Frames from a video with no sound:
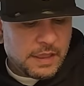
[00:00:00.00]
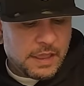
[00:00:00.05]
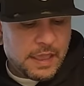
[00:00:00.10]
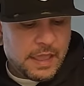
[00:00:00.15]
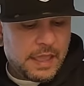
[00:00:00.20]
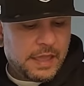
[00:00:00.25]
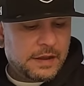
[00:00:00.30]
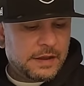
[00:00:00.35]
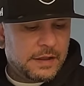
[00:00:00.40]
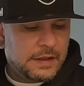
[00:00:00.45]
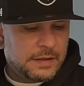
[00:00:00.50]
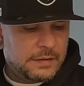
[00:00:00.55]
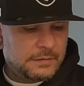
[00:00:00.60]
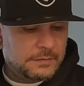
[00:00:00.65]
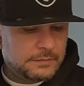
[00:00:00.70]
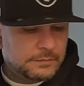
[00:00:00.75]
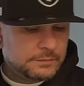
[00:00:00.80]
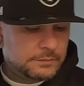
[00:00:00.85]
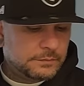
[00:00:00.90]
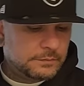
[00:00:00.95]
And
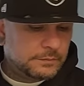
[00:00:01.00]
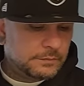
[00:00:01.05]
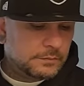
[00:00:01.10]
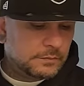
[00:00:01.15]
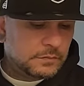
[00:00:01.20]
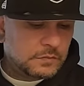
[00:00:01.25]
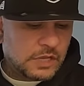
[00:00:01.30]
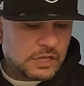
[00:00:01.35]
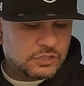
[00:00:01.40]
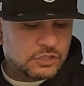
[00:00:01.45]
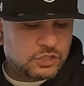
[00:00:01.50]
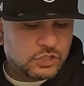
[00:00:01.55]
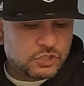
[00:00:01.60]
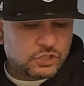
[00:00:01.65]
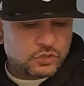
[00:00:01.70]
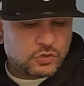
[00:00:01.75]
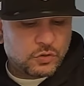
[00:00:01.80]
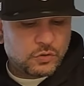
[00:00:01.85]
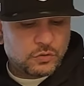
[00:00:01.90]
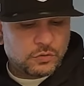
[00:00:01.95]
that's
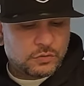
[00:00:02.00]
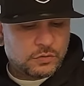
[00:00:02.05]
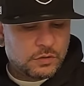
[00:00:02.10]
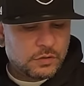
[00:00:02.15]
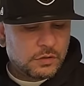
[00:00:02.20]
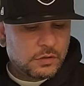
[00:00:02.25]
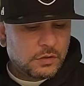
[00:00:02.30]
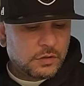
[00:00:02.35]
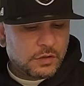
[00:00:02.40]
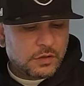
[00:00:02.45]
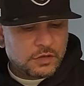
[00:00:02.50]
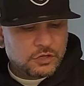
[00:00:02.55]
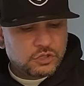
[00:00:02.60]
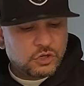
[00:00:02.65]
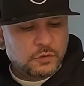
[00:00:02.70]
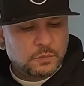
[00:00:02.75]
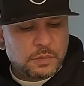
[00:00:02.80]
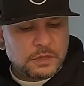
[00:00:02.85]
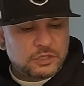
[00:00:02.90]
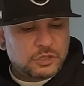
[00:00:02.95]
just truth.
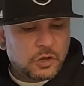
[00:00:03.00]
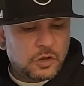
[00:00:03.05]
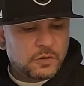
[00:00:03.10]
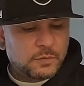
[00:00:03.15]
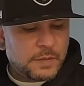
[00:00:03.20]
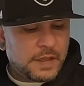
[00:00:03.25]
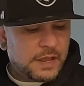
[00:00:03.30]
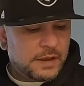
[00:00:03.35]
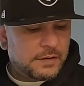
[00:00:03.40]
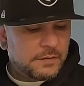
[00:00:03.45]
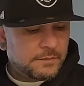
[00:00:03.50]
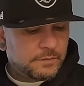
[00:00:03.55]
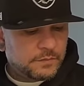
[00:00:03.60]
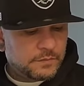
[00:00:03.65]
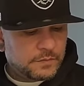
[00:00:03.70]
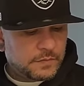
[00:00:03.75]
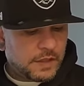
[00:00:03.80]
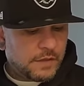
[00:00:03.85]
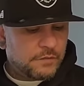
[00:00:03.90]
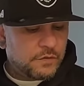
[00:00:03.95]
Truth be told, man,
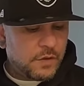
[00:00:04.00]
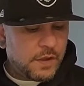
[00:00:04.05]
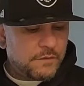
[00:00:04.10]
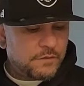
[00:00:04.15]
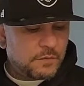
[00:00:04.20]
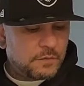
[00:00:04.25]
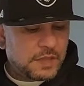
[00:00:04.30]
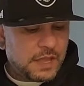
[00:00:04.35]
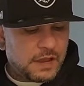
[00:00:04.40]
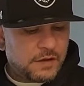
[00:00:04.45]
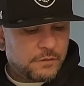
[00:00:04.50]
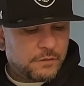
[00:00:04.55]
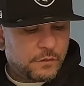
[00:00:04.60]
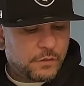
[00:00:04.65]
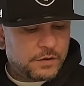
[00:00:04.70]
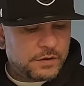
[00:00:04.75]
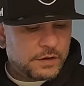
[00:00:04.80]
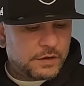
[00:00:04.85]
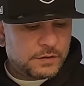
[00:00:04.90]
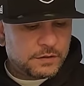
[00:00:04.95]
if you ain't from
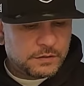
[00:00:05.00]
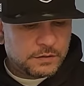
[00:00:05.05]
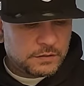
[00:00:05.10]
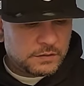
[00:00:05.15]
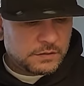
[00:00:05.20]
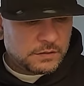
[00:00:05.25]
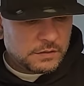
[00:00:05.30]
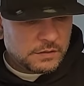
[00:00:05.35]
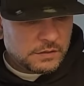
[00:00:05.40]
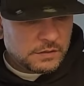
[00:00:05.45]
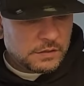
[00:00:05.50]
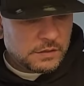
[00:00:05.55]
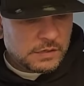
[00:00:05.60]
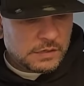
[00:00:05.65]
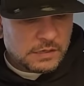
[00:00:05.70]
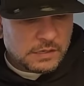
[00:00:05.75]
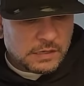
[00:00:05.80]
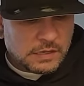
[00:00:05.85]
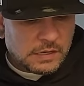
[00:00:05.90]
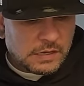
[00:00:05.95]
California,
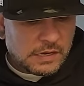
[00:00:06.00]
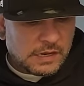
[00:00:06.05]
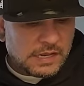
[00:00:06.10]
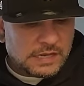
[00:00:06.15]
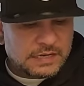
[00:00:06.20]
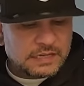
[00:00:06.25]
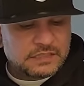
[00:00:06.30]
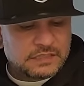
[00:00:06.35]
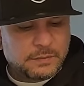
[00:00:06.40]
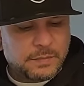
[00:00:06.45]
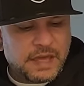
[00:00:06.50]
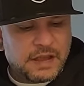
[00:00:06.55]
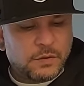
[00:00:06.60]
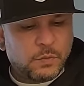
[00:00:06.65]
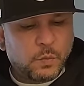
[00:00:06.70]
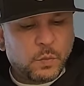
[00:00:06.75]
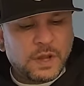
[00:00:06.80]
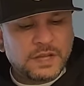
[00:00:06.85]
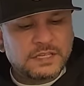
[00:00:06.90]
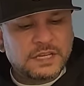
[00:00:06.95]
it doesn't matter
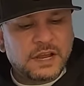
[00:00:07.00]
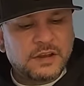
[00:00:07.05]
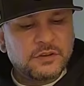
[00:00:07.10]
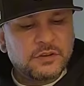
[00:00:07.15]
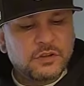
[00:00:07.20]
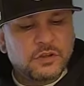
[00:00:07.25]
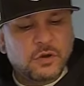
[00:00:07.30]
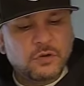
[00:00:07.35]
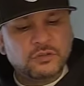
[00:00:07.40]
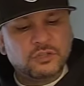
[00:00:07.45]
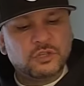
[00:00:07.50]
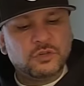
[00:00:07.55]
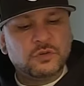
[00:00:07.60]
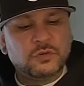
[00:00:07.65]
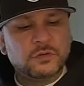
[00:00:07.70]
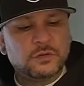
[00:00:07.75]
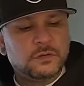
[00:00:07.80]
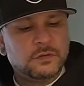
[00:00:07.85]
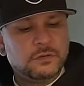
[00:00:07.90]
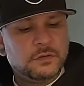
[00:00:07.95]
what town you go
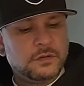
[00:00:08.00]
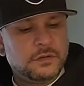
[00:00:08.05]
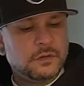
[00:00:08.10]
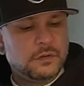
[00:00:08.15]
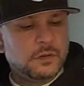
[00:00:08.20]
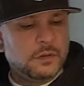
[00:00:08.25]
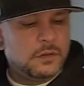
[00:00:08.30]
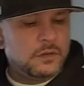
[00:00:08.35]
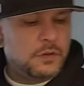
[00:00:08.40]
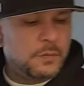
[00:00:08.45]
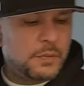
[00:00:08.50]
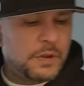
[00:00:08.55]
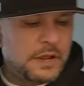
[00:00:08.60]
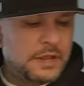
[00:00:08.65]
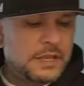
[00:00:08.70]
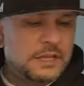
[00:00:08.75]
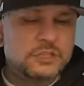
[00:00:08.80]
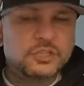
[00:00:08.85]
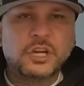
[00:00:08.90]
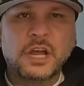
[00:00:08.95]
to. You'll
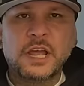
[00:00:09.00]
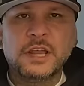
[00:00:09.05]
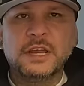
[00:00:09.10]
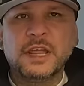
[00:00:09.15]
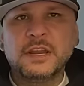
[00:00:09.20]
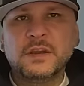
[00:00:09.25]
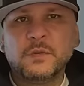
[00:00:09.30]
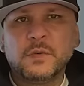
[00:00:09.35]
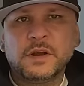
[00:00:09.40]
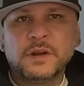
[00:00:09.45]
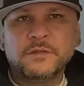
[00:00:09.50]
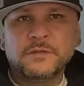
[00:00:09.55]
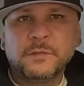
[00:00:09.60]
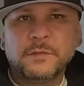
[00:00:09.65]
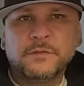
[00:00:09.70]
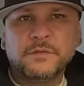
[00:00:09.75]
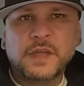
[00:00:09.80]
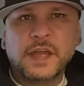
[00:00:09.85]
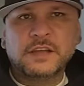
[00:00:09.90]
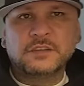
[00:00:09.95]
probably get shot in any one of them
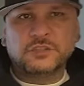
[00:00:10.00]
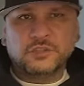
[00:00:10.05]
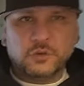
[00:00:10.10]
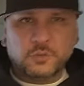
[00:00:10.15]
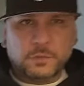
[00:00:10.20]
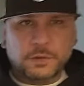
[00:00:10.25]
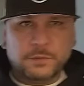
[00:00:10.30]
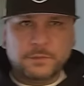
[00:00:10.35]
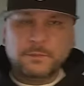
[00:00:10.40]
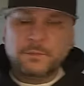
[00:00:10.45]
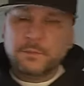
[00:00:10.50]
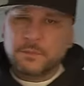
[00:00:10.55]
if you act stupid.